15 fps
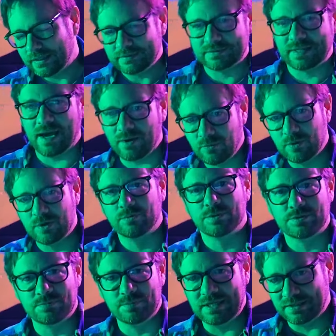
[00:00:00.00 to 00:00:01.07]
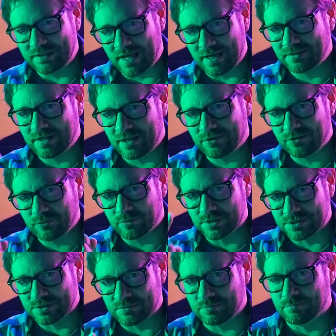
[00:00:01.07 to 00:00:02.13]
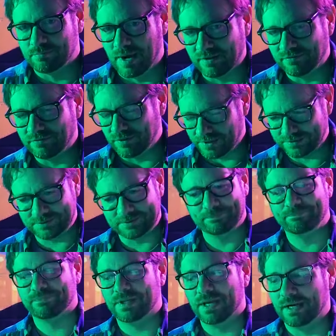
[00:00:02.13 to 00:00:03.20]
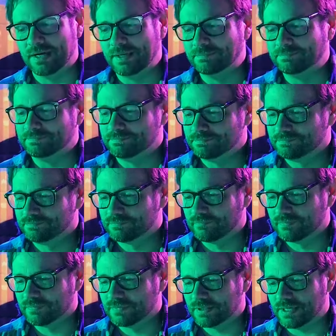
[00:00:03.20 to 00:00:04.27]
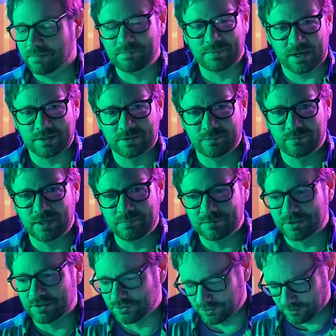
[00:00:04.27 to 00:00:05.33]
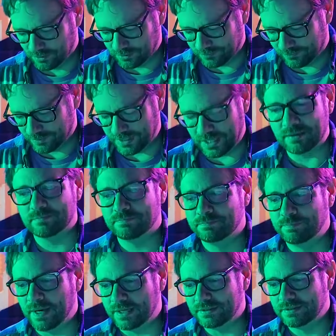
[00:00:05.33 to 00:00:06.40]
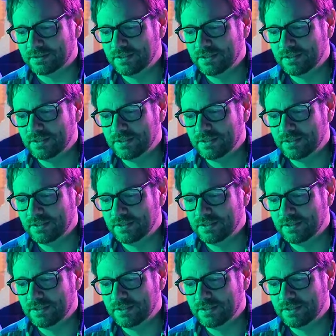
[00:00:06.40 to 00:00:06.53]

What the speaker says: That one was me. That death was my fault. I'm not gonna blame the controller for that, but